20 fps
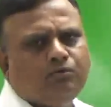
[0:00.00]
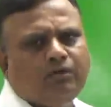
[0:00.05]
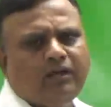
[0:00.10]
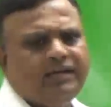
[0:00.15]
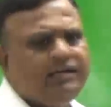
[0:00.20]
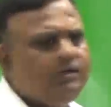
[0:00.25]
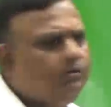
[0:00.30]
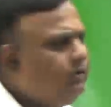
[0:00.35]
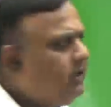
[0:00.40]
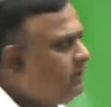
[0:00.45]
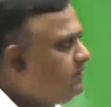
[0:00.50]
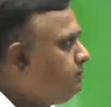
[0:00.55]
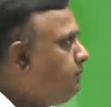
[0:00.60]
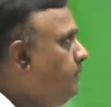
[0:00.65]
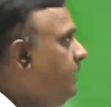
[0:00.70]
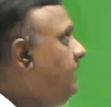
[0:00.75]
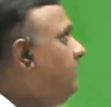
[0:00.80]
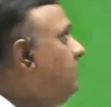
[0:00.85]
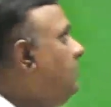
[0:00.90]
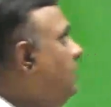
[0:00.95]
line you
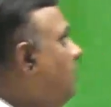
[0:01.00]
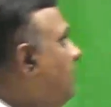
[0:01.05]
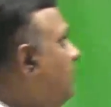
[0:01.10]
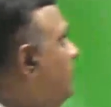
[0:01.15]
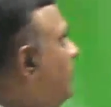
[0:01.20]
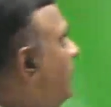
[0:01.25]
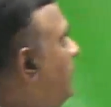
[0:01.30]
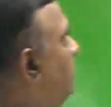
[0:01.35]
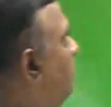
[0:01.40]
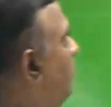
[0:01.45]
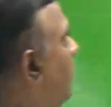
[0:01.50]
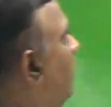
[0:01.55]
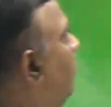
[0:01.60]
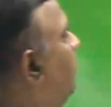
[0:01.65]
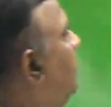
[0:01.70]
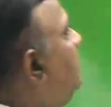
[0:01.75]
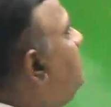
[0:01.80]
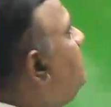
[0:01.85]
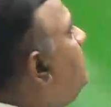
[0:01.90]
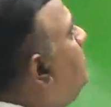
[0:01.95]
explain that
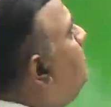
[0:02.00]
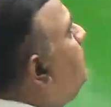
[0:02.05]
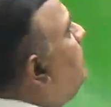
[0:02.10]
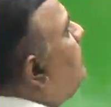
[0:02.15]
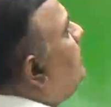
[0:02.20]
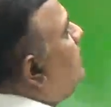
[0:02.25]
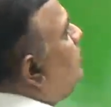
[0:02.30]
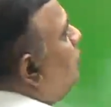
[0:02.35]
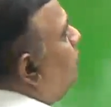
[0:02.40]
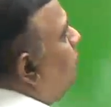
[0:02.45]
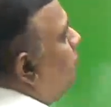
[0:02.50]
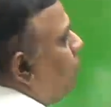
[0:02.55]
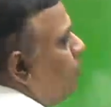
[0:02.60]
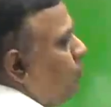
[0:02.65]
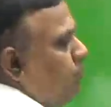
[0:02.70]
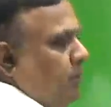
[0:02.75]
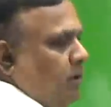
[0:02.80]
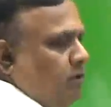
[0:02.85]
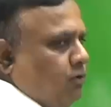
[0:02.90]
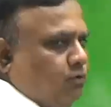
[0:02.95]
power is the ability of more
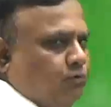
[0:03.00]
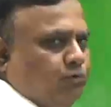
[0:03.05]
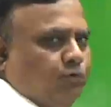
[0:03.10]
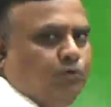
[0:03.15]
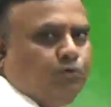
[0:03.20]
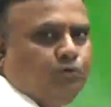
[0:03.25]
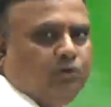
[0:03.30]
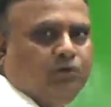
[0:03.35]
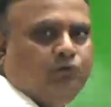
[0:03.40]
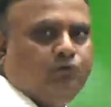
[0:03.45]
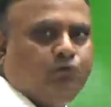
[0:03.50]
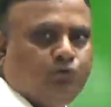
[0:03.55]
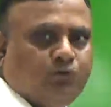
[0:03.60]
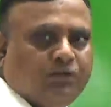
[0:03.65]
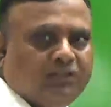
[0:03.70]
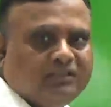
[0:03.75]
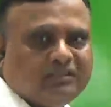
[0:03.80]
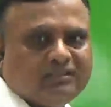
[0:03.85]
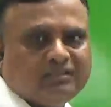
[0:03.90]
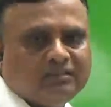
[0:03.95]
powerful to
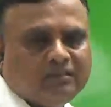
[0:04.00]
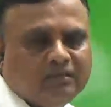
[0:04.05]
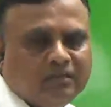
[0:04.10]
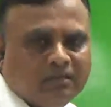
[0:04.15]
influence